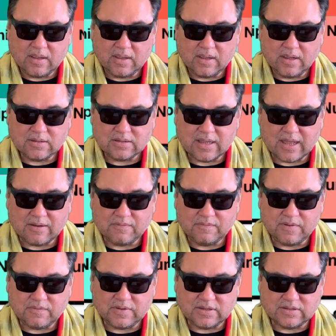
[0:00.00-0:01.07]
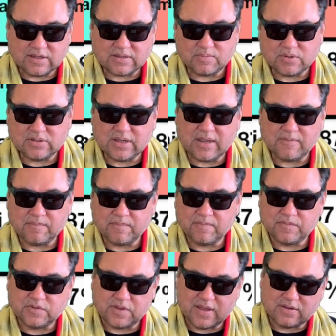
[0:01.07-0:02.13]
it's at fifty-six percent,
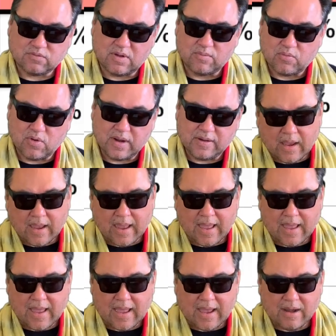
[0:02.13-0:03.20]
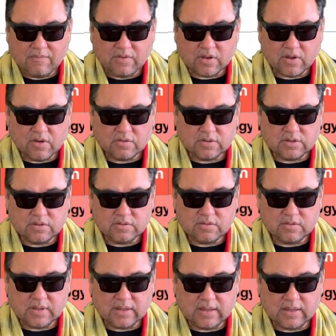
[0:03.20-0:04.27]
so that's one point. And if you go to
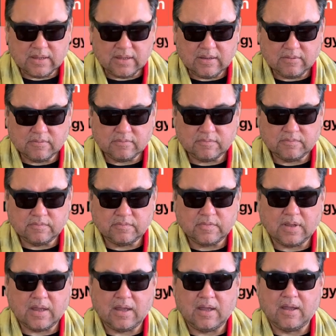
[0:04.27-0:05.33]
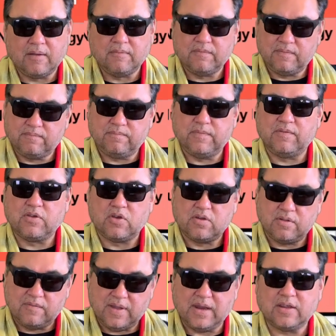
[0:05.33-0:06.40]
the, um, if you go to
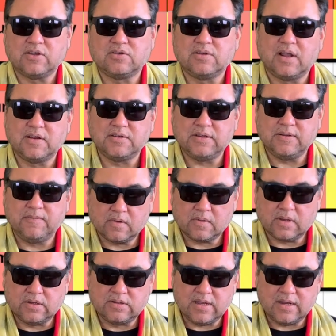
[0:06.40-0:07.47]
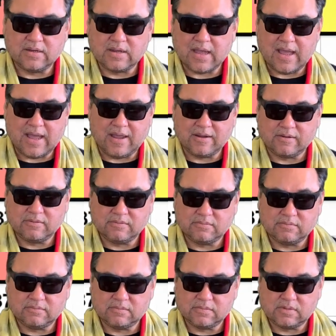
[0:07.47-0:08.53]
the Vedic astrology, the Jen Kai
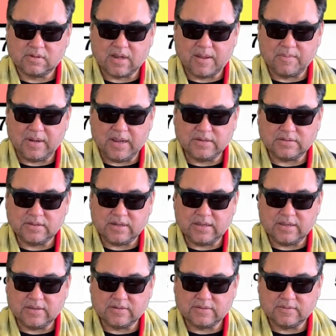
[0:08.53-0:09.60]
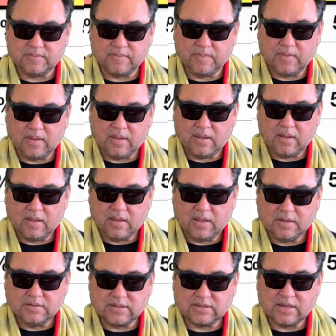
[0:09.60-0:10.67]
combination is
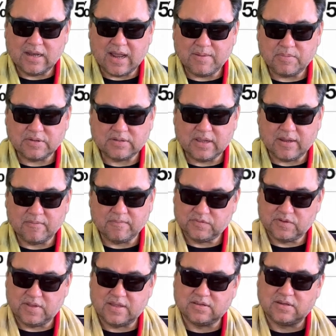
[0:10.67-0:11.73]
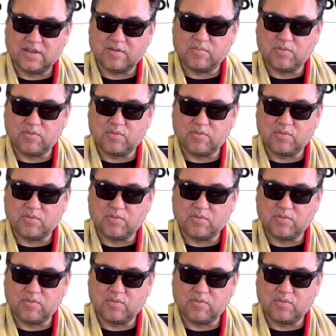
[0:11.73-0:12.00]
sixty-nine percent, so that's another